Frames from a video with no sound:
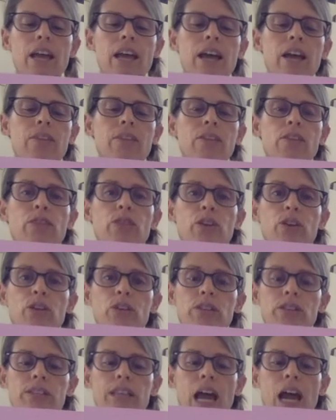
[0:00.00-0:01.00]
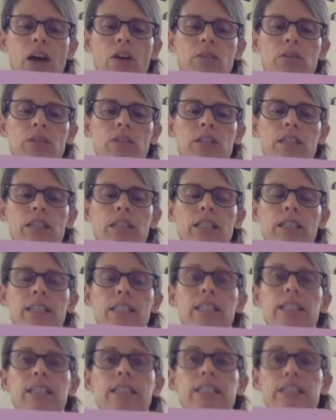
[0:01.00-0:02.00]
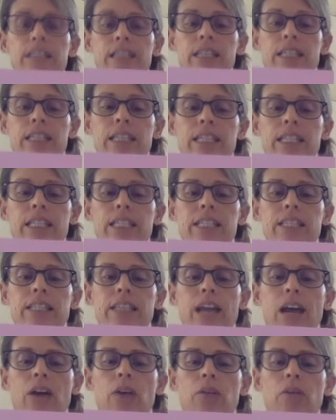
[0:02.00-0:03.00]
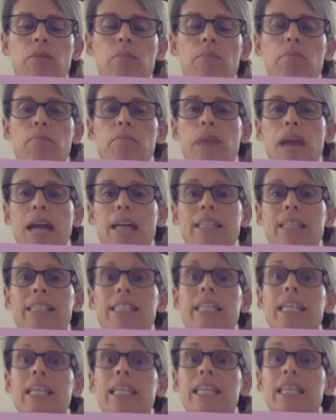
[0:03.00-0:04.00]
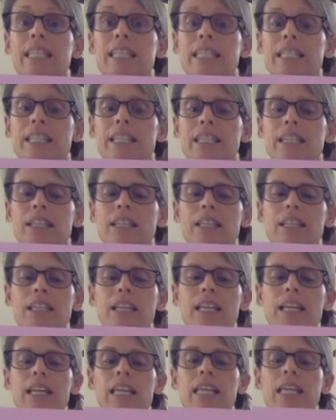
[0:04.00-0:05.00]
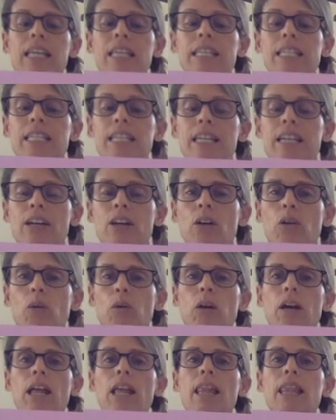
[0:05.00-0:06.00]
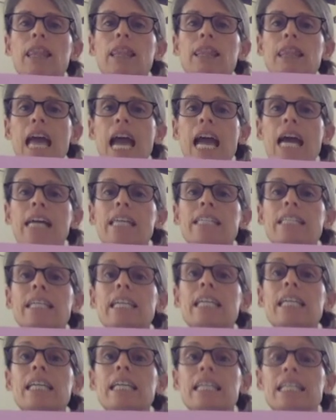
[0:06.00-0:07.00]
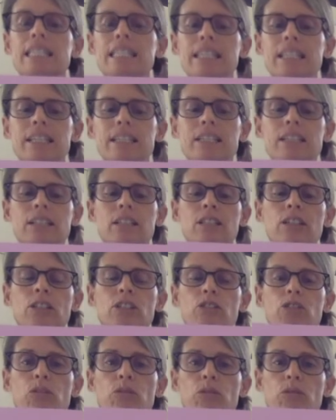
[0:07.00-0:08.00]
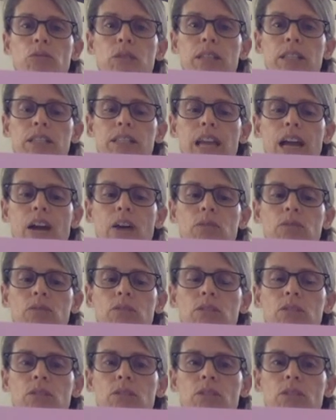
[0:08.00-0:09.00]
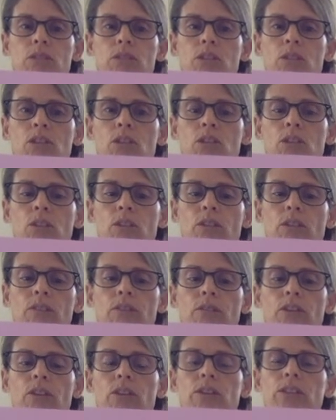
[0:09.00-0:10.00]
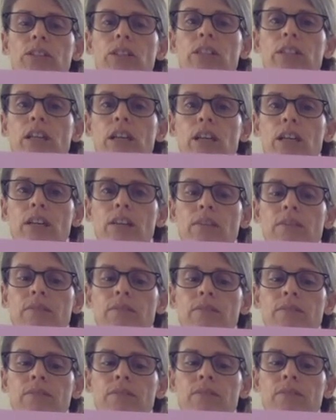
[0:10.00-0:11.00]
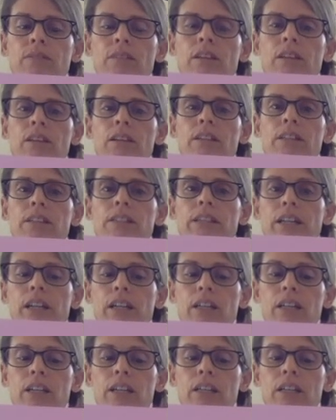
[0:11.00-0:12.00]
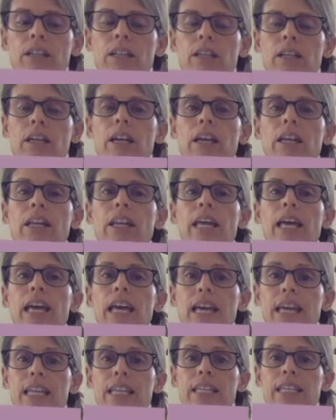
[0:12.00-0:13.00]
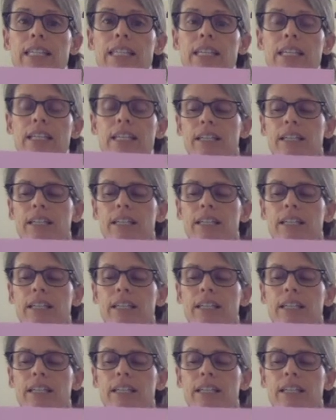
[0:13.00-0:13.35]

And the third sound is the ed sound, batted, id, or landed. So three sounds. First, d, and ed.